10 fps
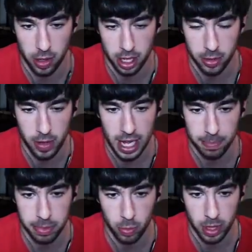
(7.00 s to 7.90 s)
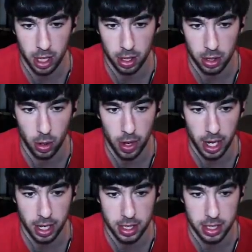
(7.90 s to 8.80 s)
going to do that, but we are
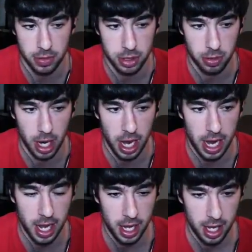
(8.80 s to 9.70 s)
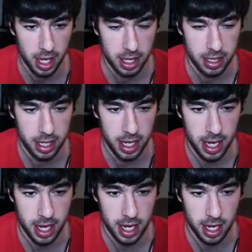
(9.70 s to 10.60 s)
going to try to
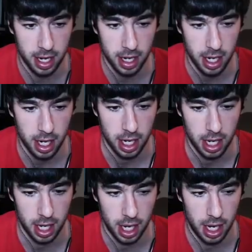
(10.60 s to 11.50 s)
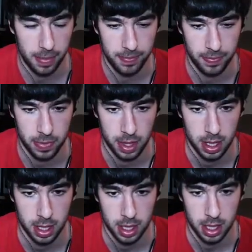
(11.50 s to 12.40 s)
hit it here. Um,
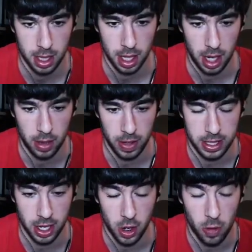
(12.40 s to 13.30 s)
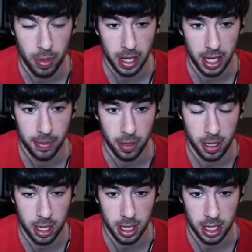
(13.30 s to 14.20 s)
let's hope I can get a
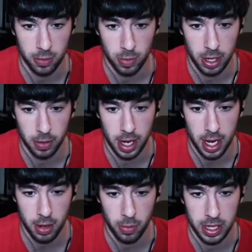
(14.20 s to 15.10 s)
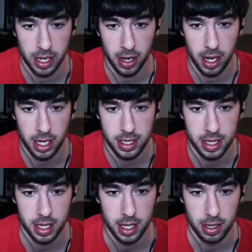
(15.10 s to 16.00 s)
Perkaholic here right away. We did not.
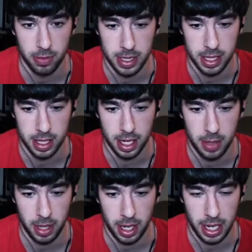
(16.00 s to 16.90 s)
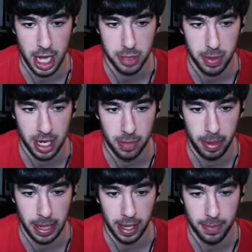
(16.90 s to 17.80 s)
We did not. We got a cashback. I'm
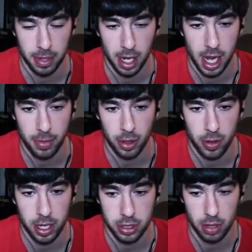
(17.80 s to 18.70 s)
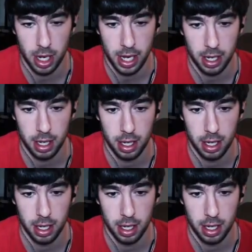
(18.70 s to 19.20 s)
picking that up, but I am going to try...